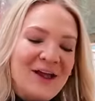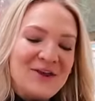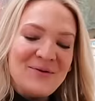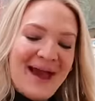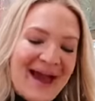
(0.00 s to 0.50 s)

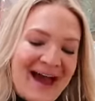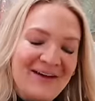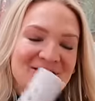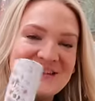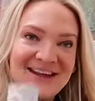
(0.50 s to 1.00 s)
You
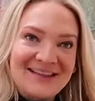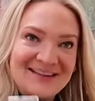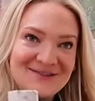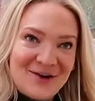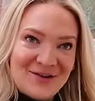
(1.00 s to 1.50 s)
have to get
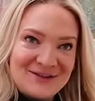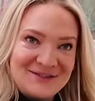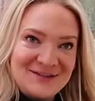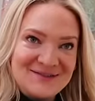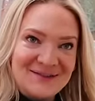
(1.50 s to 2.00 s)
this
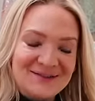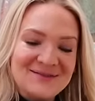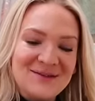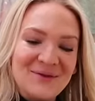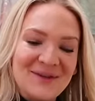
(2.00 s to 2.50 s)
garnishing salt.
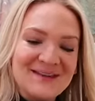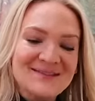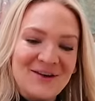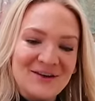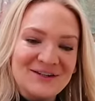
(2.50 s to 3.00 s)
So
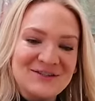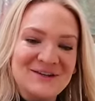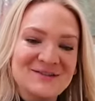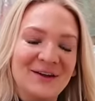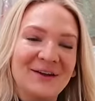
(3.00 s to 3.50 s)
this
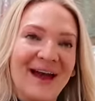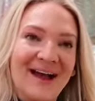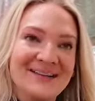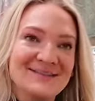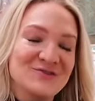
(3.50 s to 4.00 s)
garnishing salt
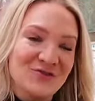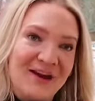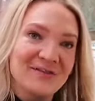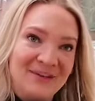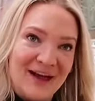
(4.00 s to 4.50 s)
has
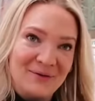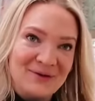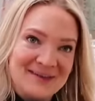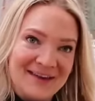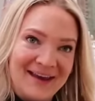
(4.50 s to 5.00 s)
dried
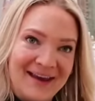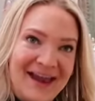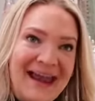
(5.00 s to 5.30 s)
flowers in it.